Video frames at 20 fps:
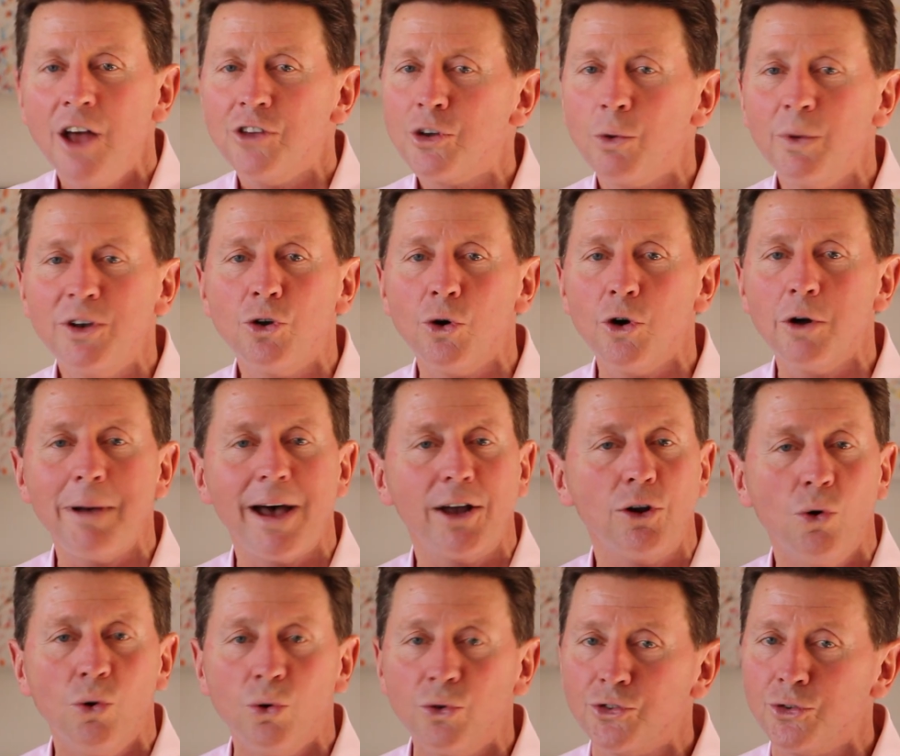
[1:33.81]
So we talk
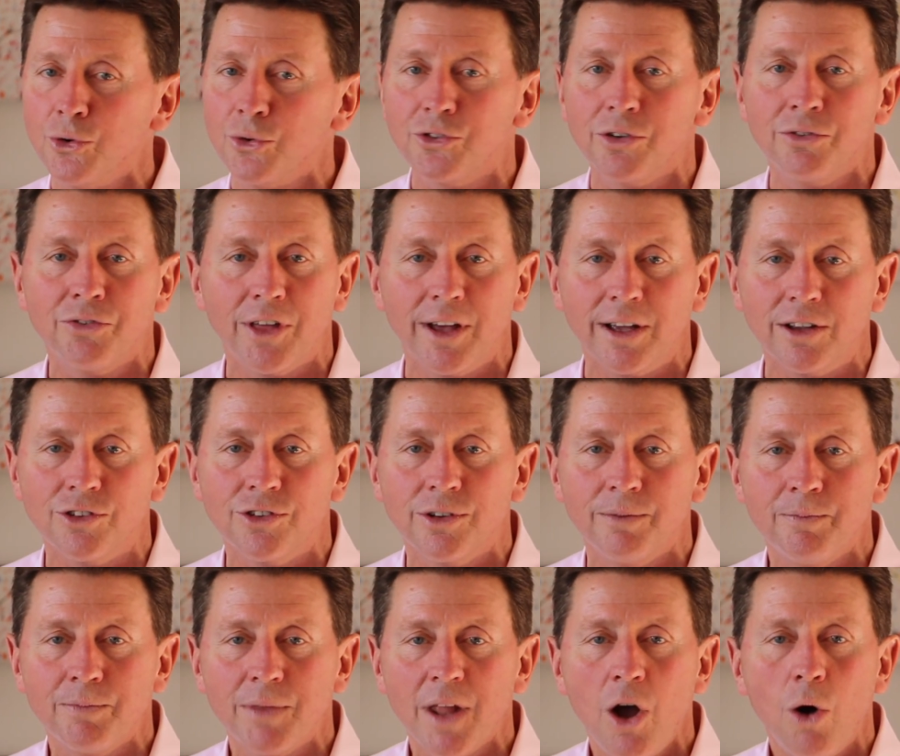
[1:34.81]
about all sorts of
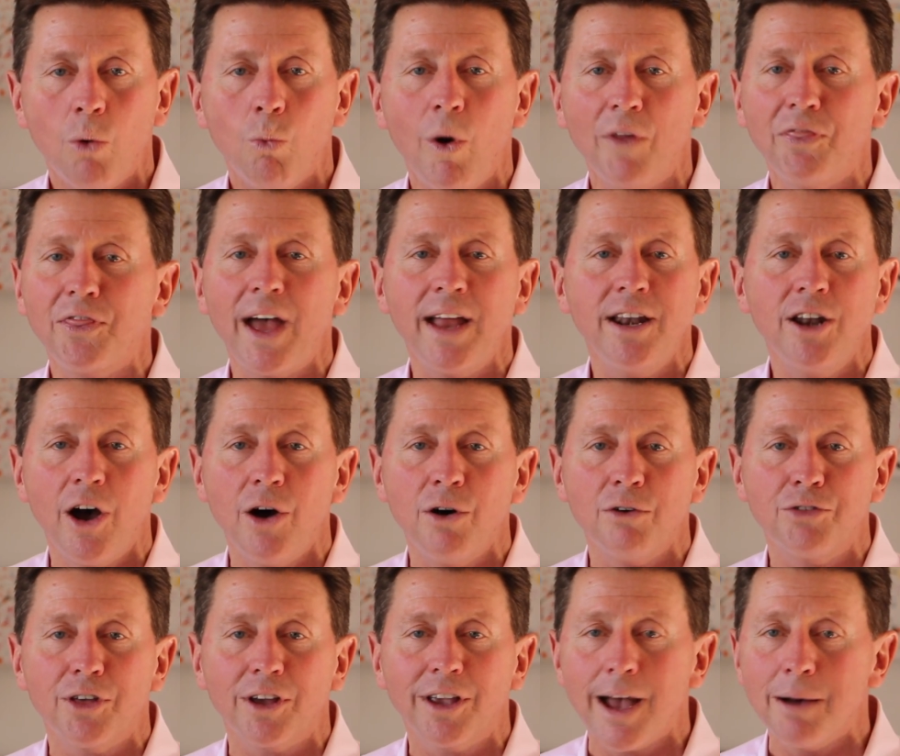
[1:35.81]
things. What they know
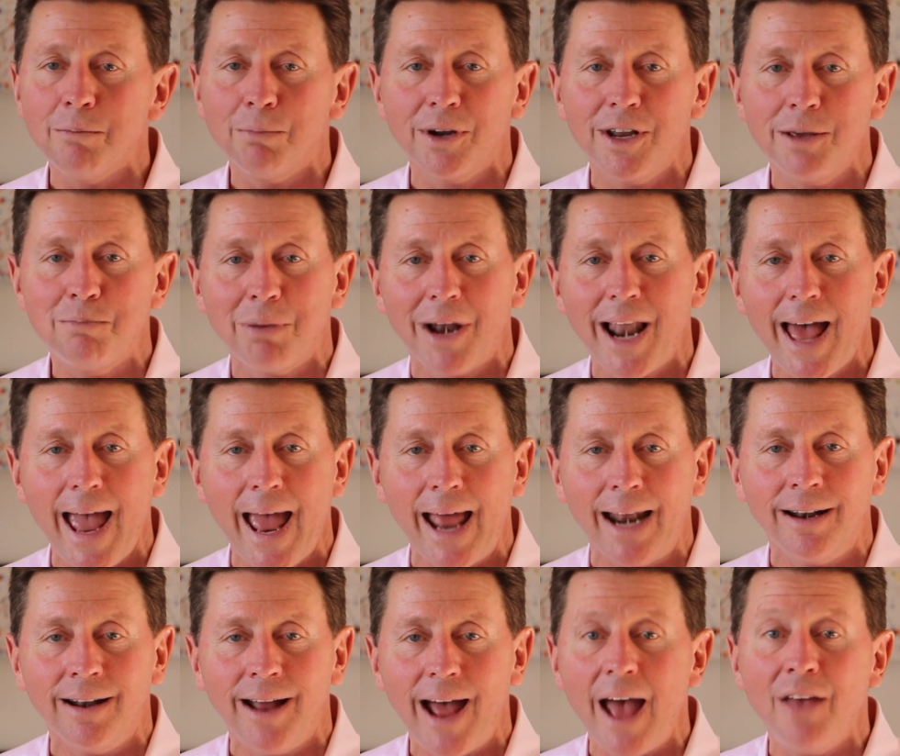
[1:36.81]
of the company
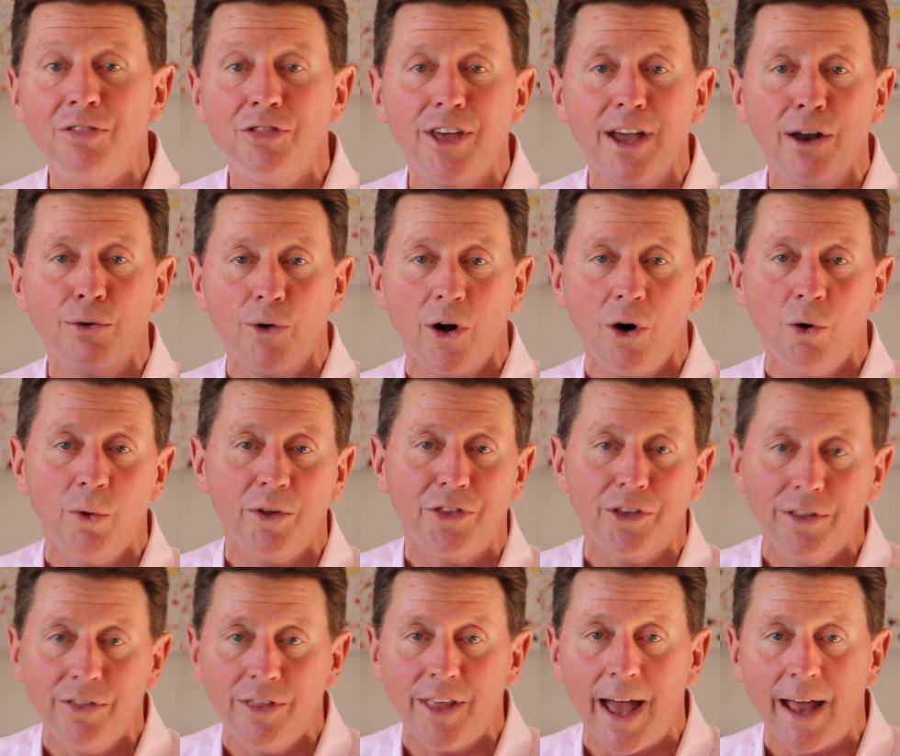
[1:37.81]
plan and their role
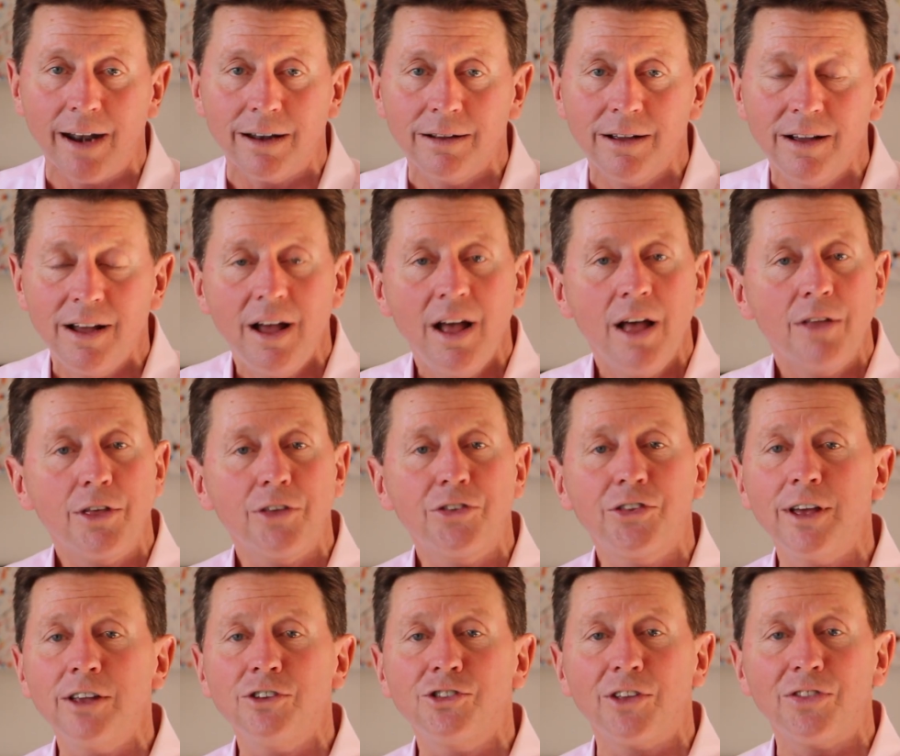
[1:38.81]
within that. The
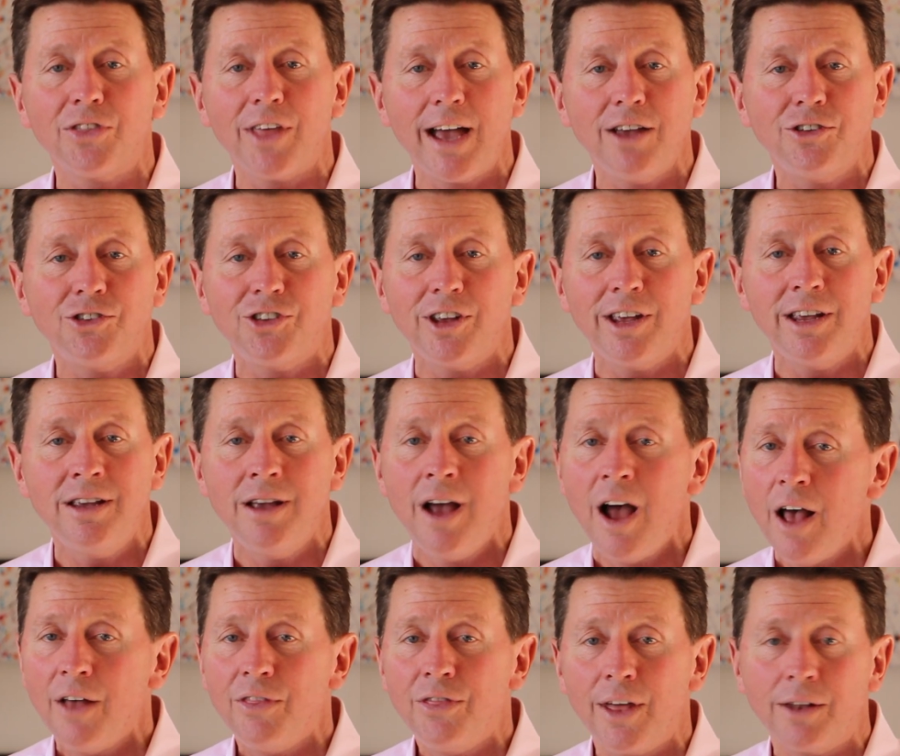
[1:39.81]
things that they see
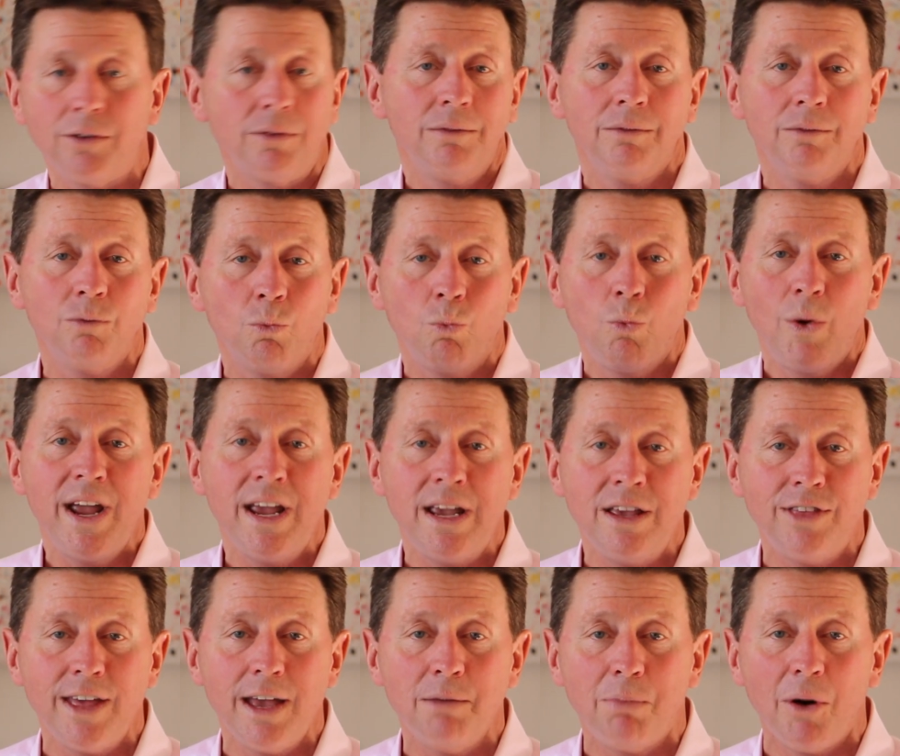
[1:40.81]
that
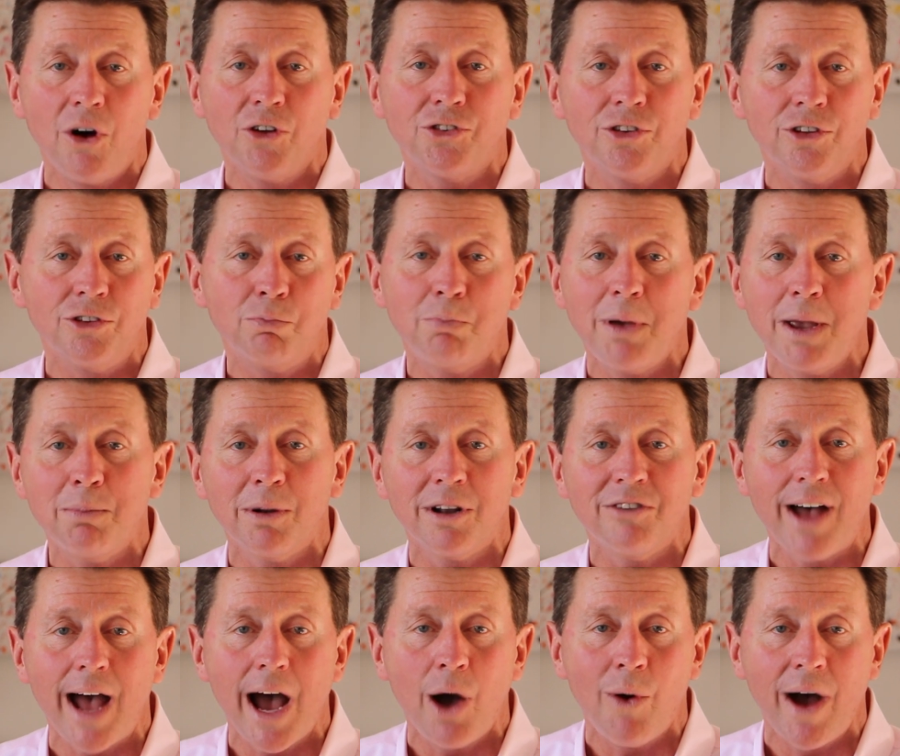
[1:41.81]
we, their bosses, people
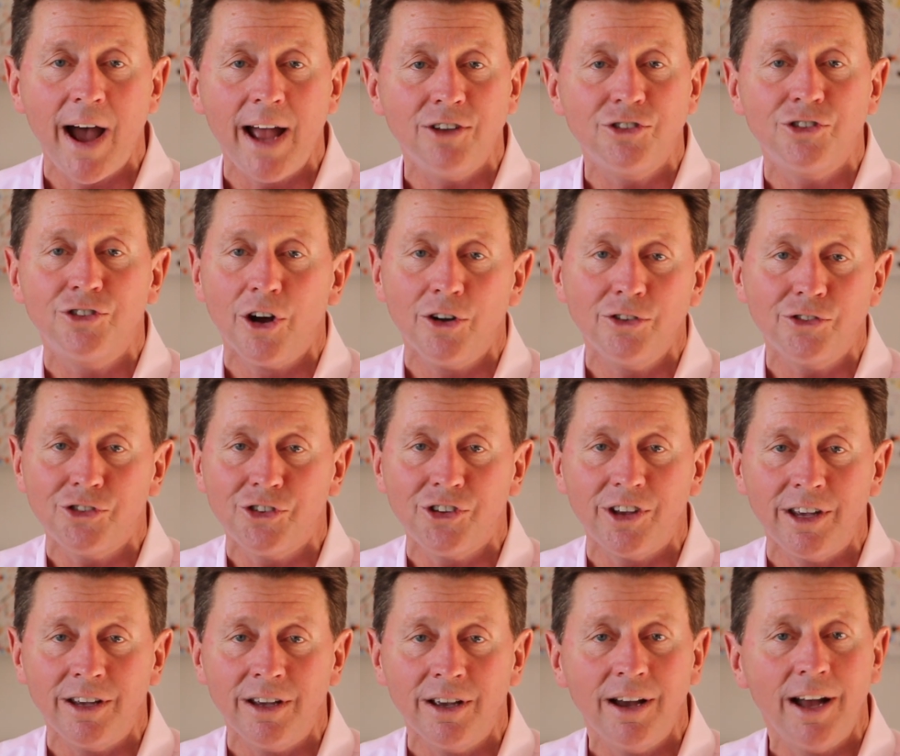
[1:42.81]
of our age, don't
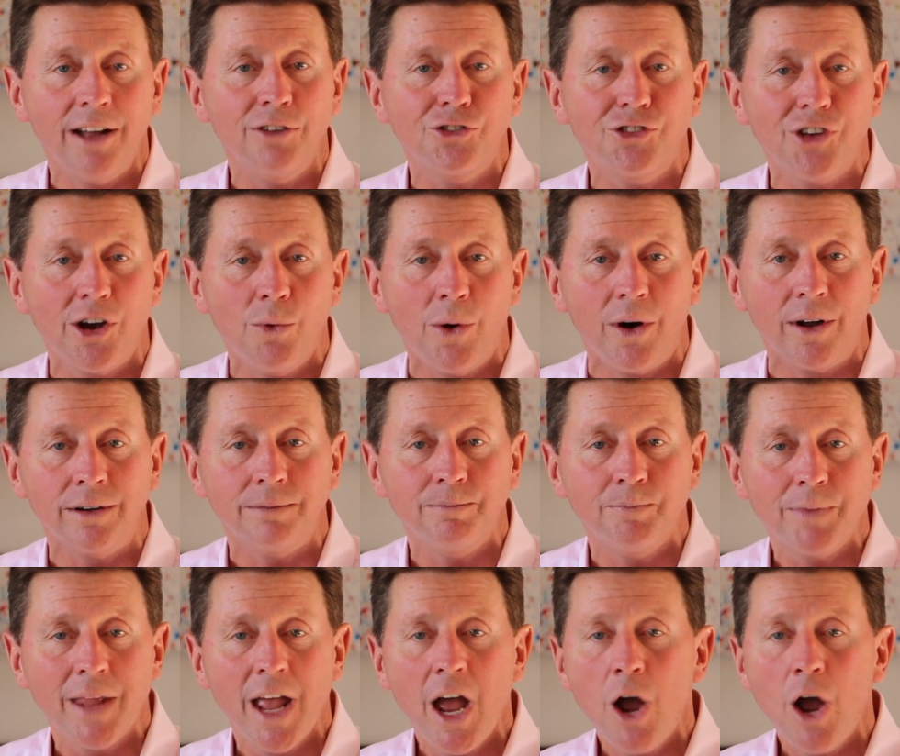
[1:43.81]
see, and so on.